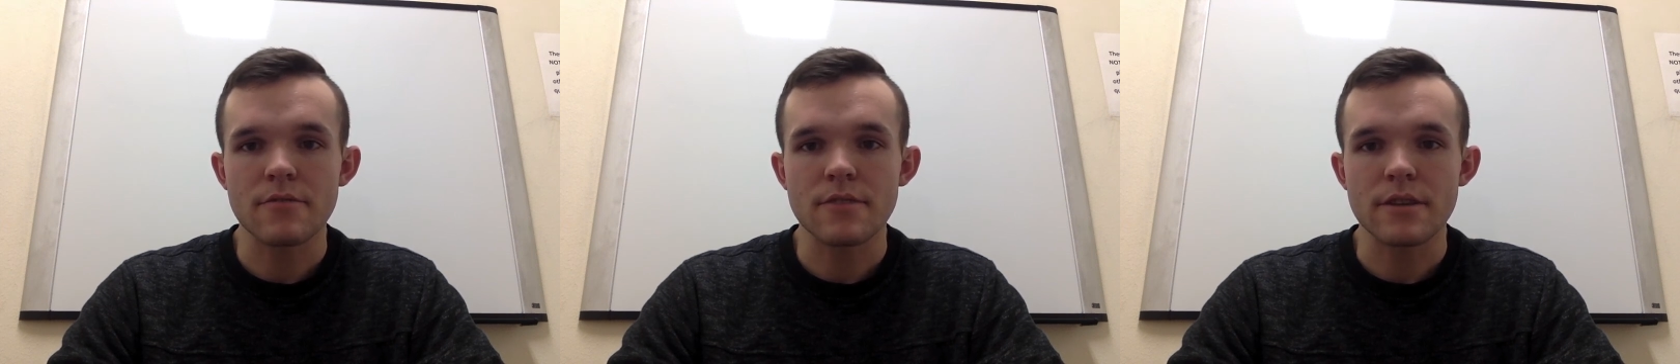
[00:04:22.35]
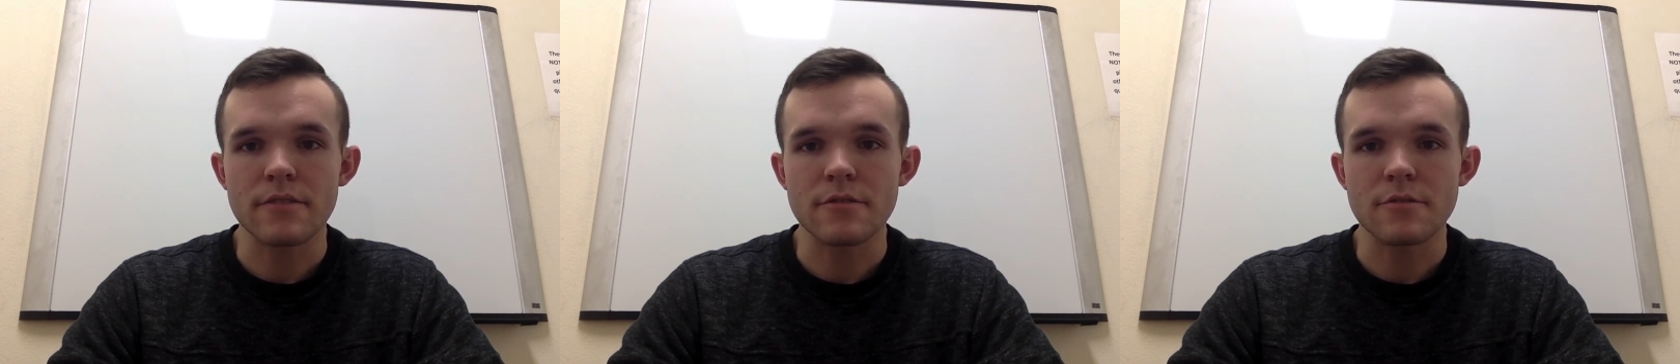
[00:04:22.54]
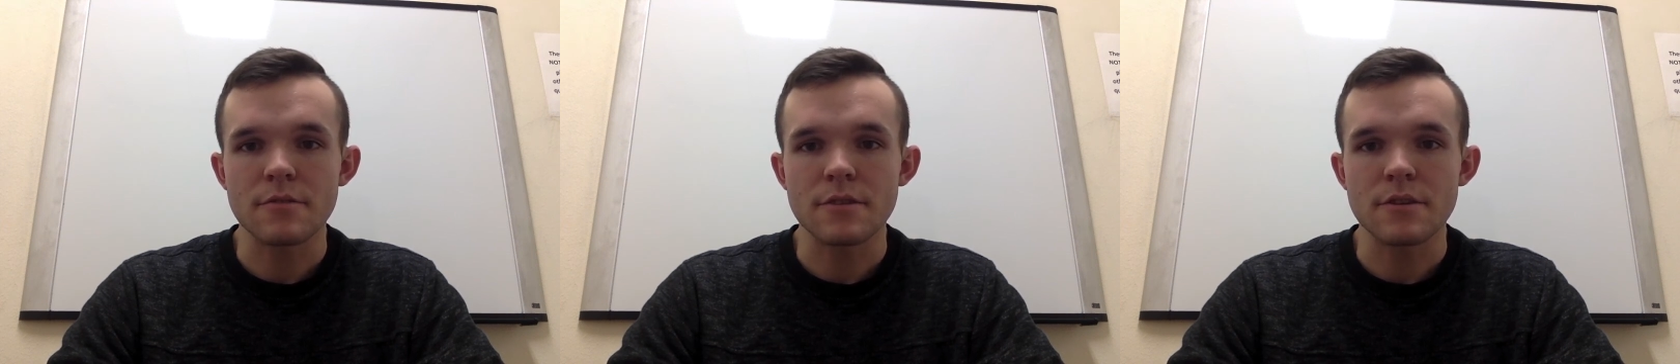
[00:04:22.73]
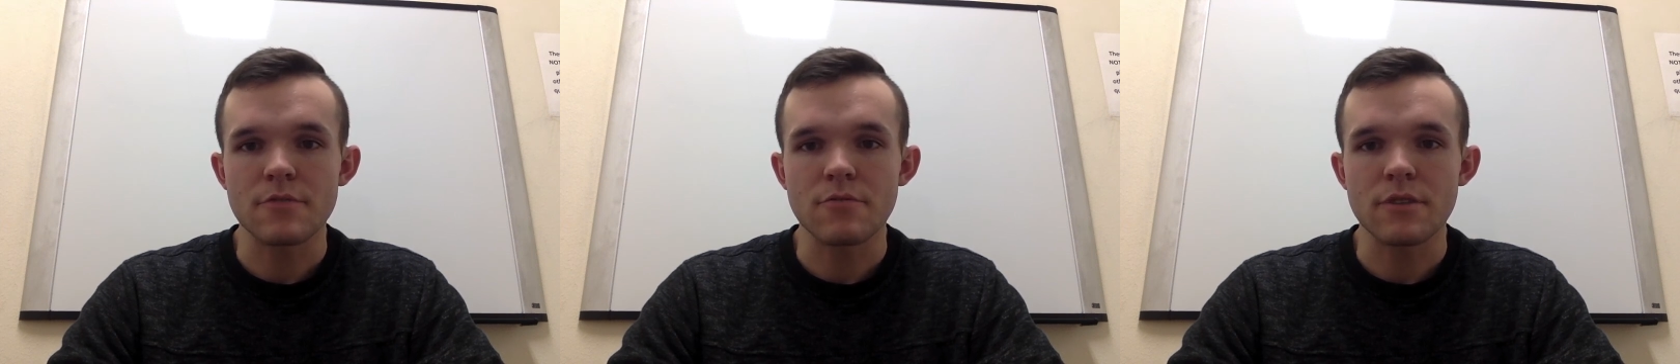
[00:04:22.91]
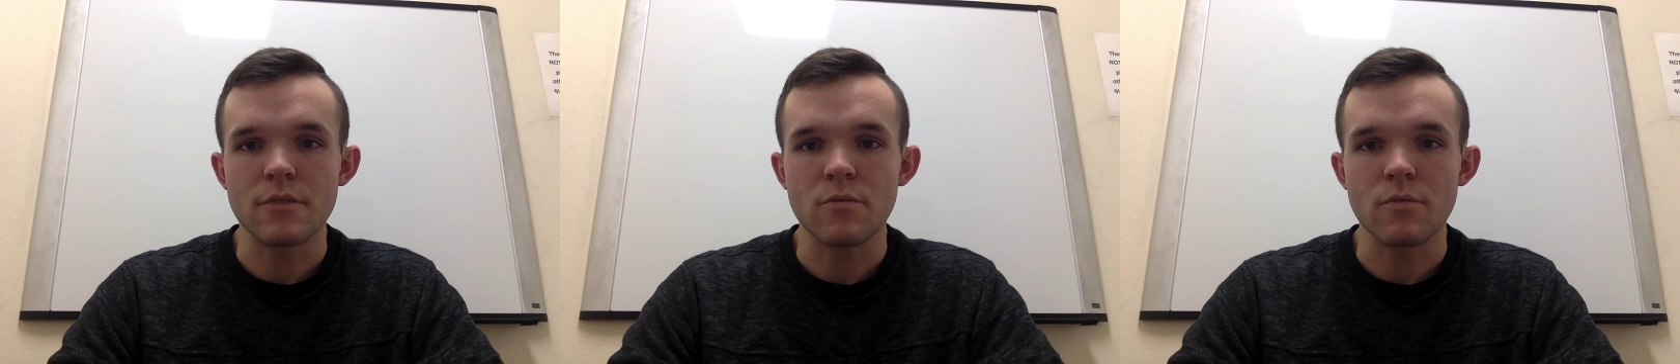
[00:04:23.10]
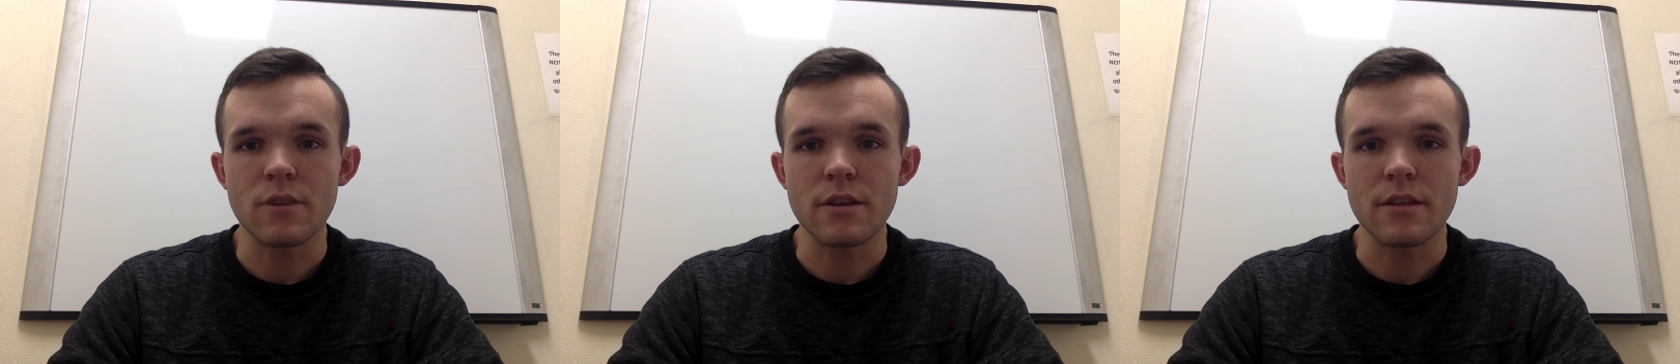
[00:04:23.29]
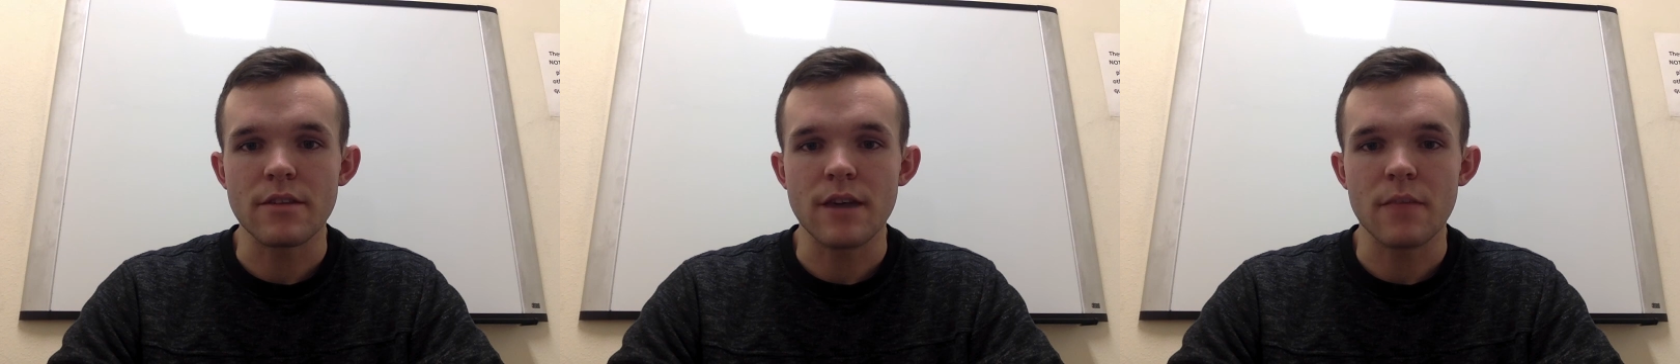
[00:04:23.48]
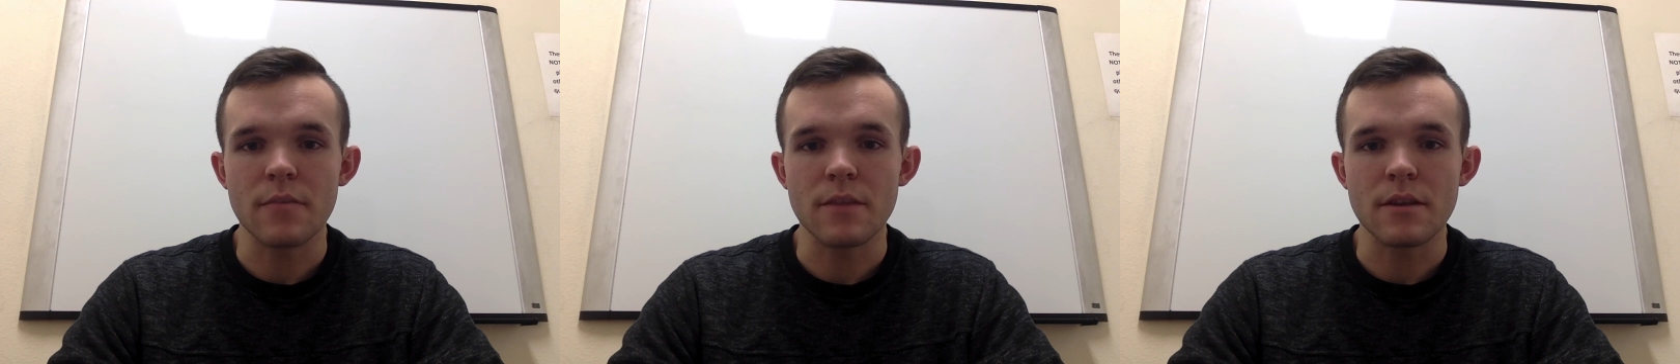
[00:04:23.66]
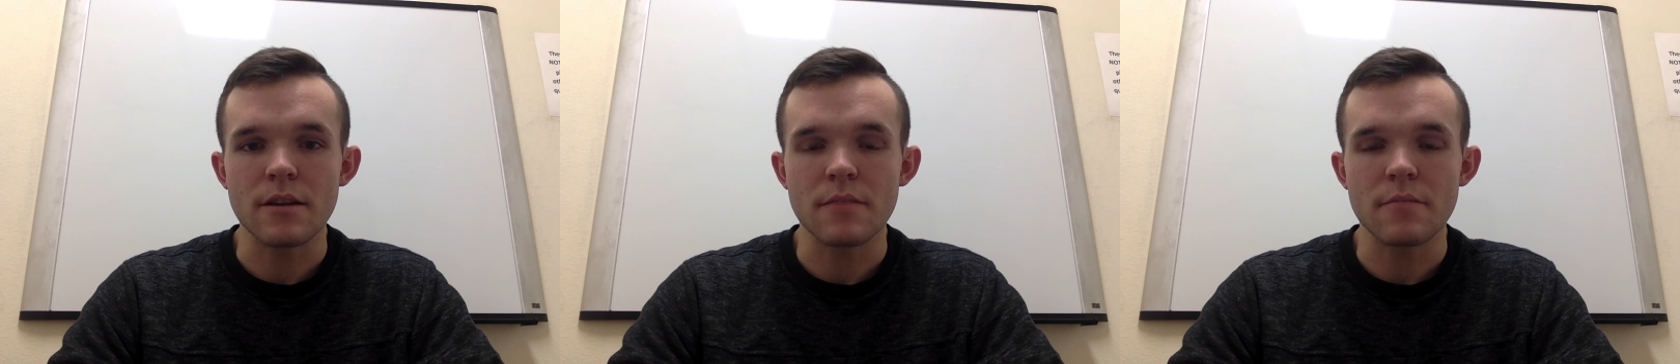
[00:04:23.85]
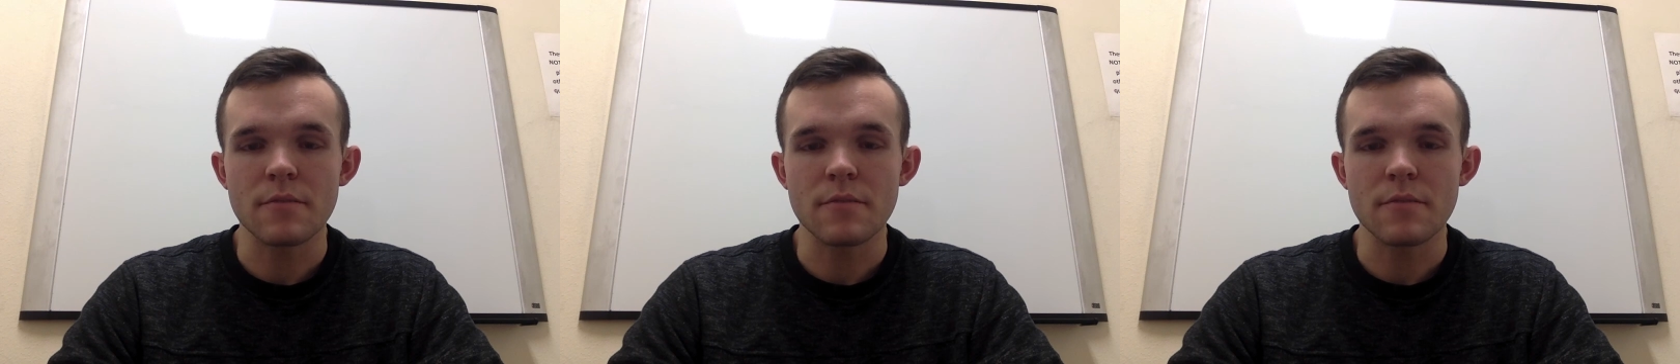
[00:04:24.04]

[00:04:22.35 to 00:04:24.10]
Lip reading: language because we need that meaning.